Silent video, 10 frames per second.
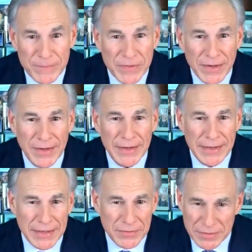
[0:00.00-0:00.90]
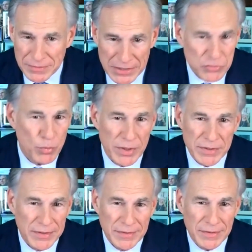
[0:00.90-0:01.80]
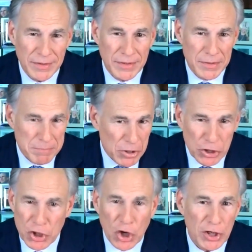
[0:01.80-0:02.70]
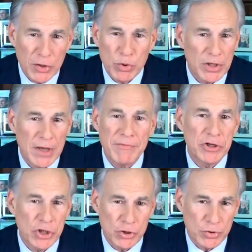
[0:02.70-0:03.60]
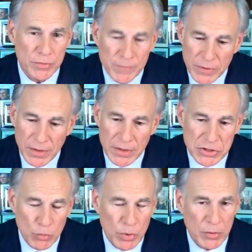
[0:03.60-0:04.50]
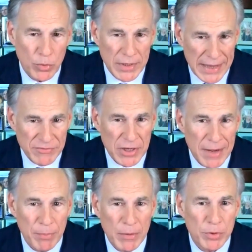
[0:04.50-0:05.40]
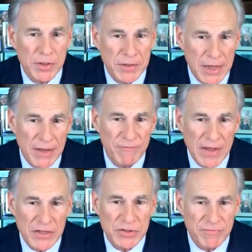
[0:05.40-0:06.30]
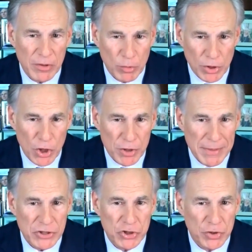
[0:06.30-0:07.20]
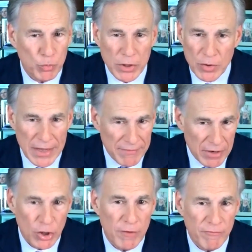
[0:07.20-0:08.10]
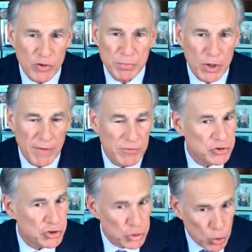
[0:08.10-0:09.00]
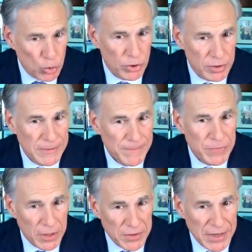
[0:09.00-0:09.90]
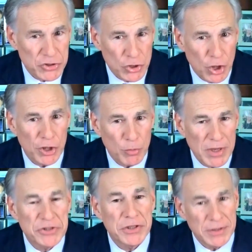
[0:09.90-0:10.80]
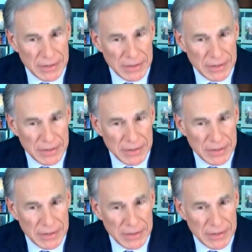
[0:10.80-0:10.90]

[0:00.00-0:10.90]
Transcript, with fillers: And that's what Merrick Garland would love to do. So we have to operate within the confines of federal law to make sure that we don't have our law enforcement officers or our National Guard arrested.